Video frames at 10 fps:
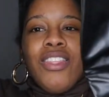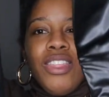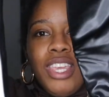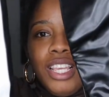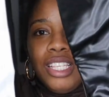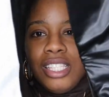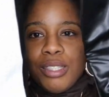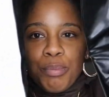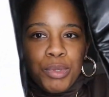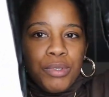
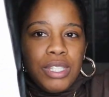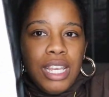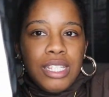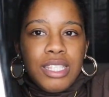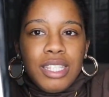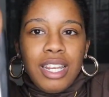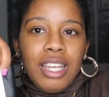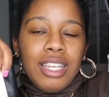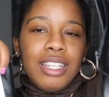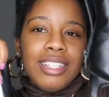these boots
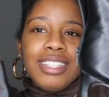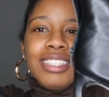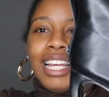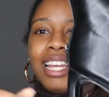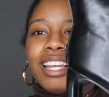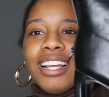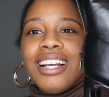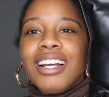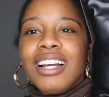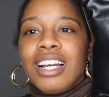yesterday. Like,
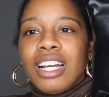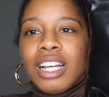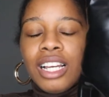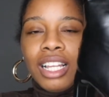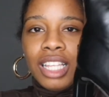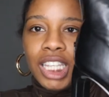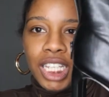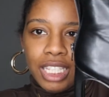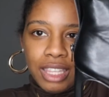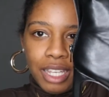
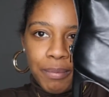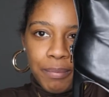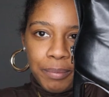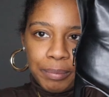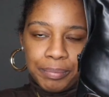look at them.